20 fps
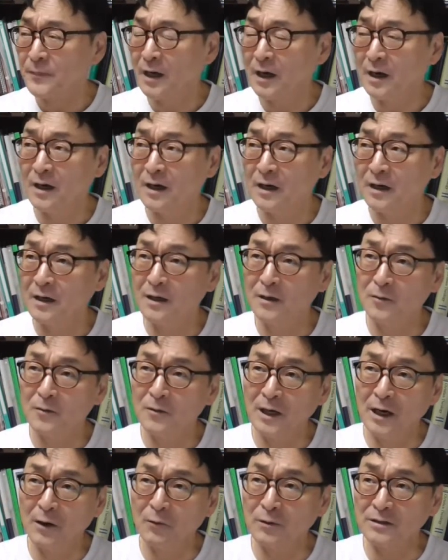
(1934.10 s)
uh,
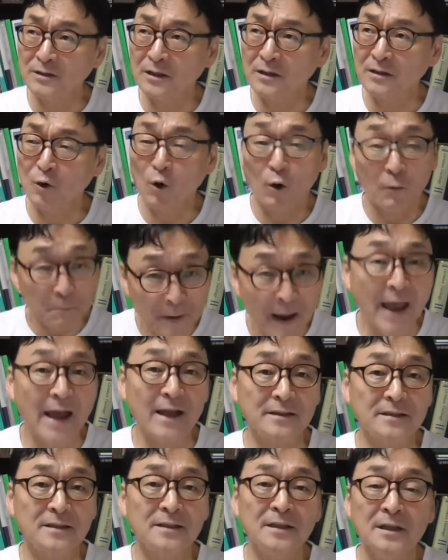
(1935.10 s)
how was it,
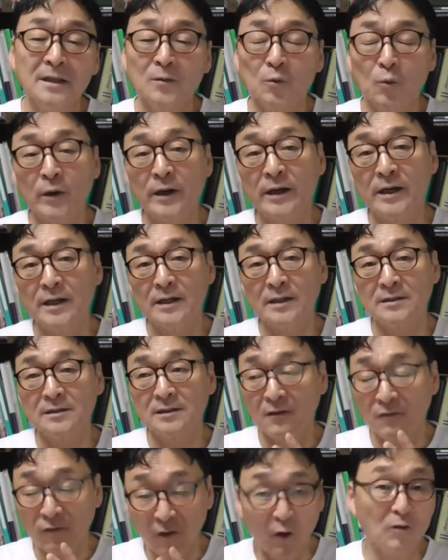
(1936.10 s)
combat with
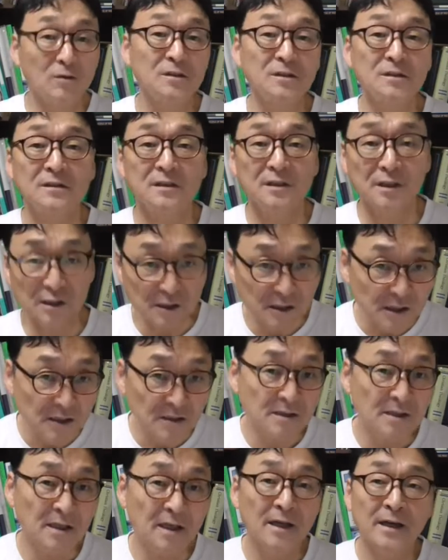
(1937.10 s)
the false
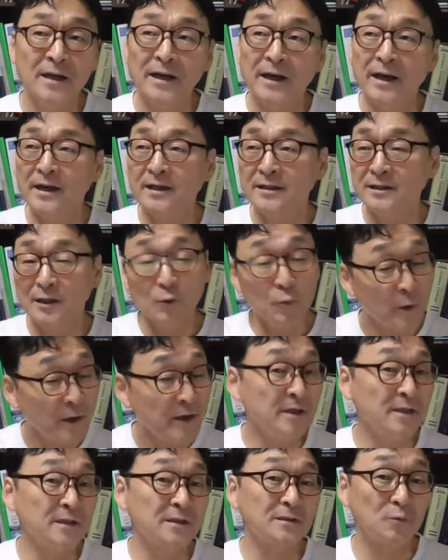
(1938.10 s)
teaching. And
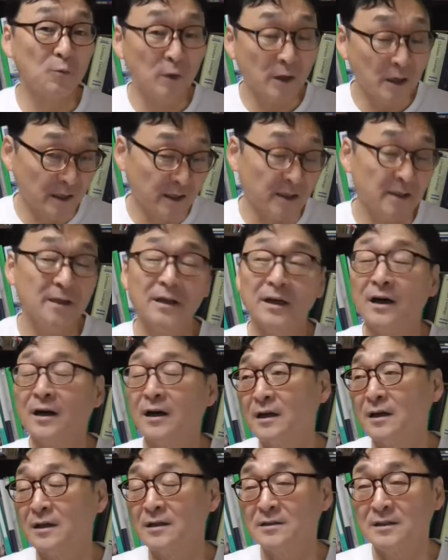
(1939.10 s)
Irenaeus really
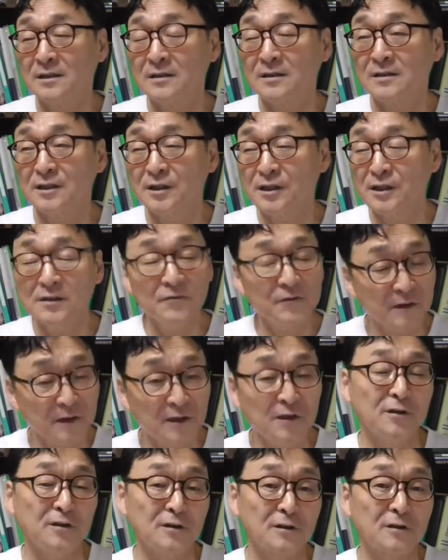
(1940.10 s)
uh, the key
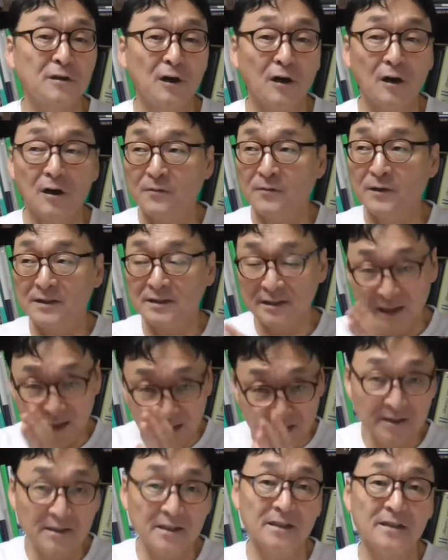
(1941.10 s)
figure of uh,
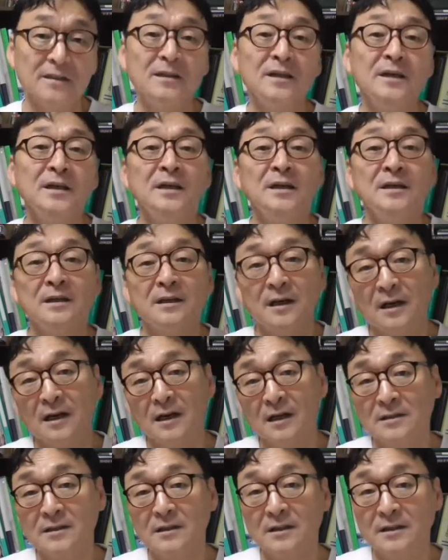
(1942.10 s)
selecting,
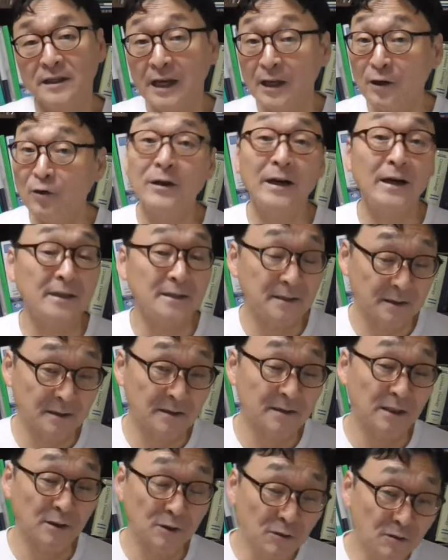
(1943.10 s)
uh, the
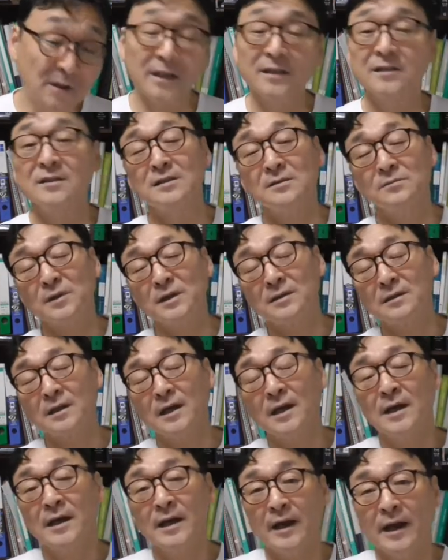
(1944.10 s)
canonizing the New Testament.
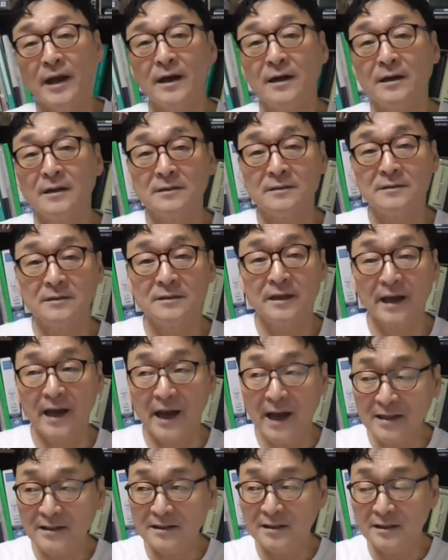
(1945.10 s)
And
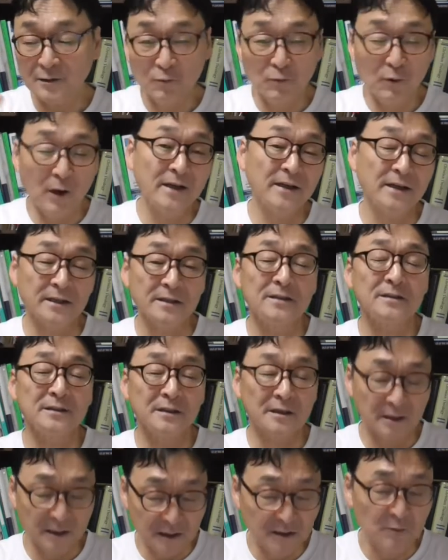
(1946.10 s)
as he writing,
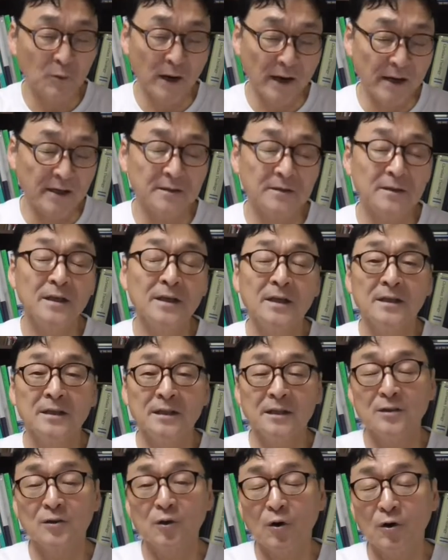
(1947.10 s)
his writing,
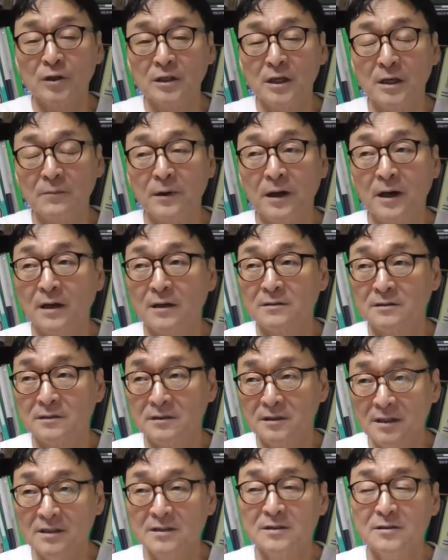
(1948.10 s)
he talking
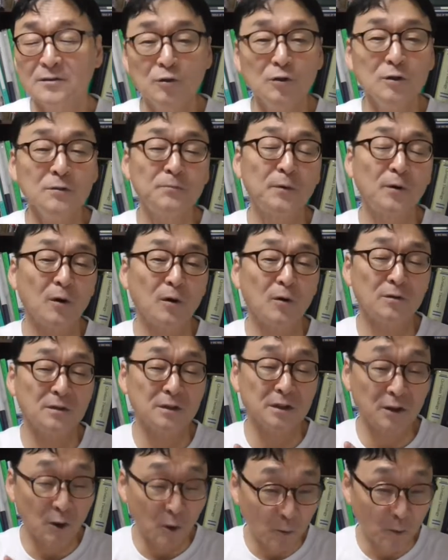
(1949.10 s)
about this group called
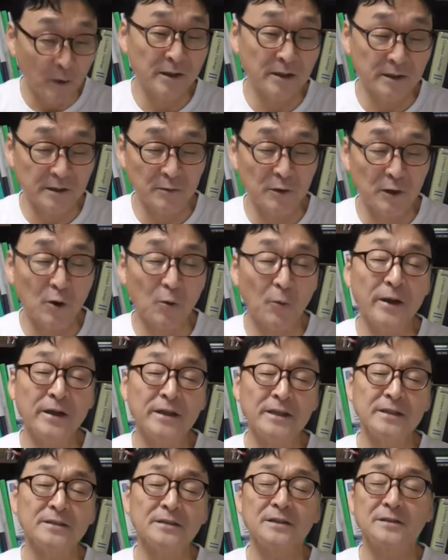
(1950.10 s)
Nicoret
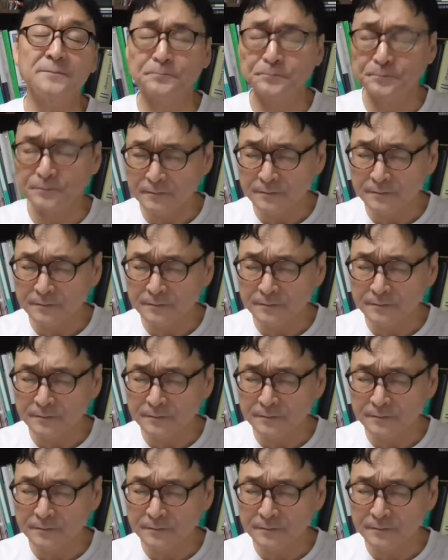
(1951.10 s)
Nicoretians